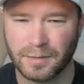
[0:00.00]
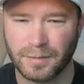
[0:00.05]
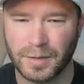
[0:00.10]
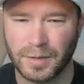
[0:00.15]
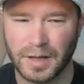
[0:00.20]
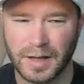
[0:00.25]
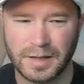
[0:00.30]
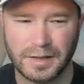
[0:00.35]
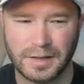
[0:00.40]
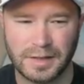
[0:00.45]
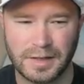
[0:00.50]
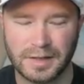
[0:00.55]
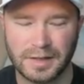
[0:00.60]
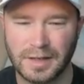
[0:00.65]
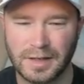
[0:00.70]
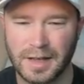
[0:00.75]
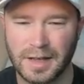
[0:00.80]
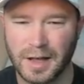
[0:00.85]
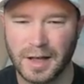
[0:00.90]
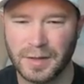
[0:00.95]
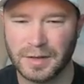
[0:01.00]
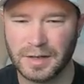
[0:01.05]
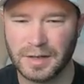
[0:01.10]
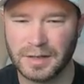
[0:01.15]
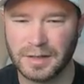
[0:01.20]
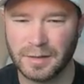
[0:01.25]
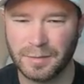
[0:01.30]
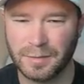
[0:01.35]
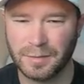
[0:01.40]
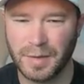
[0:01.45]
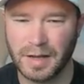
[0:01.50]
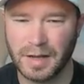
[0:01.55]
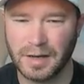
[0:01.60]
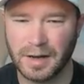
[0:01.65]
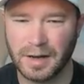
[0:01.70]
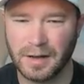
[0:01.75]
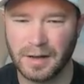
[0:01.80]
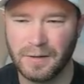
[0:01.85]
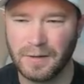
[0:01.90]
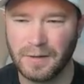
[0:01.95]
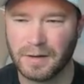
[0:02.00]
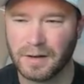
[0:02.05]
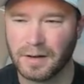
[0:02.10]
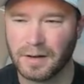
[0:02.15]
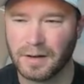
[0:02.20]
But let's just see how this ends up panning out.